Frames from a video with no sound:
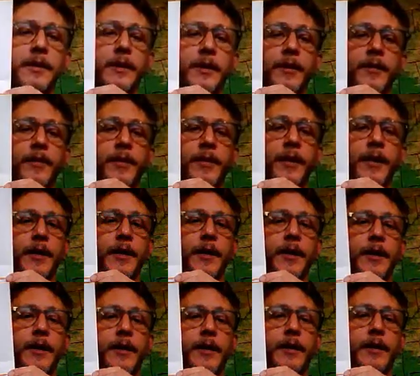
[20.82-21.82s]

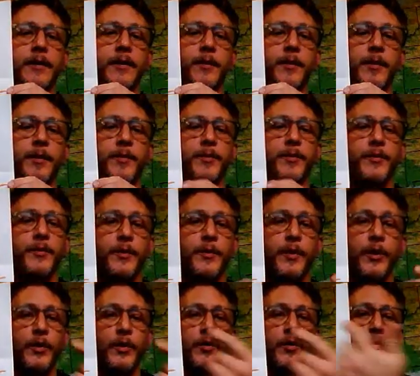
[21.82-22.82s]
they come up with their
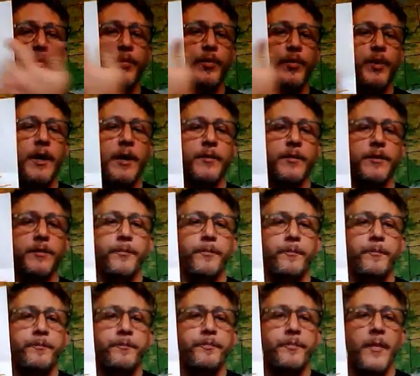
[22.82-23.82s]
own problem,
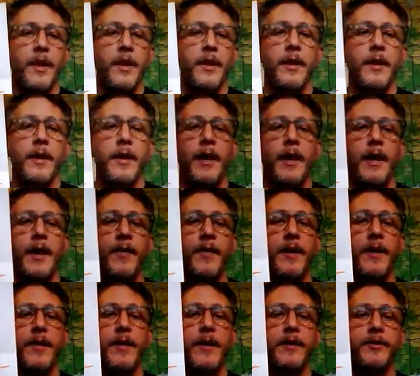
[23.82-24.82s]
and then
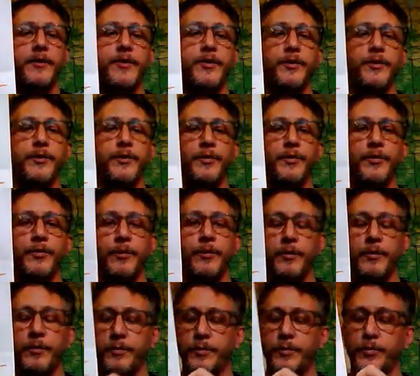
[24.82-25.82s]
they do
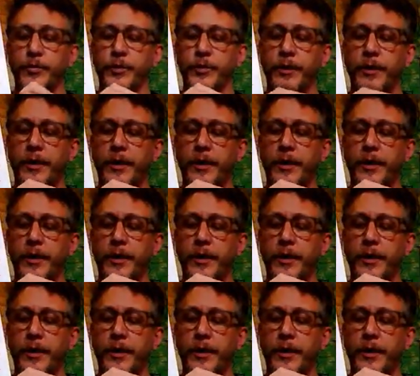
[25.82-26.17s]
the work